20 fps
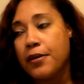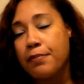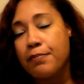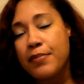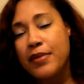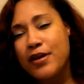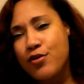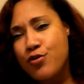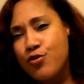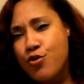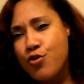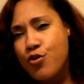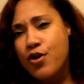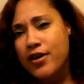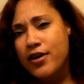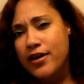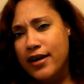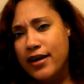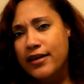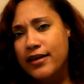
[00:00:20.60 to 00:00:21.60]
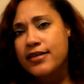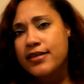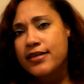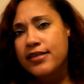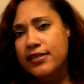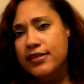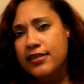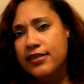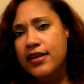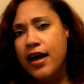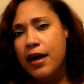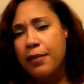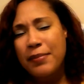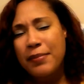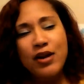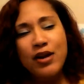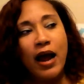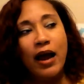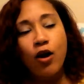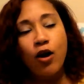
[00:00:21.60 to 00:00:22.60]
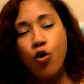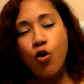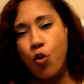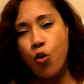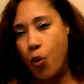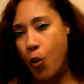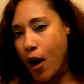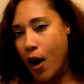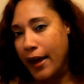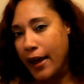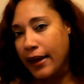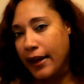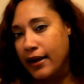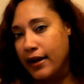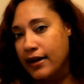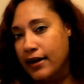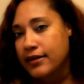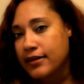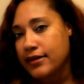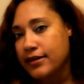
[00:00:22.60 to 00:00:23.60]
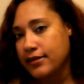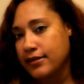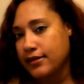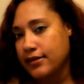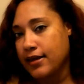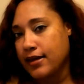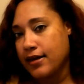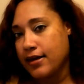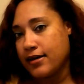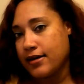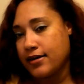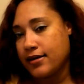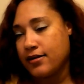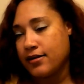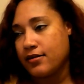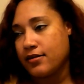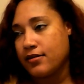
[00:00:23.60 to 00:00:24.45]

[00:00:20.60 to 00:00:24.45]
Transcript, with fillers: Me don't understand. Me don't quite understand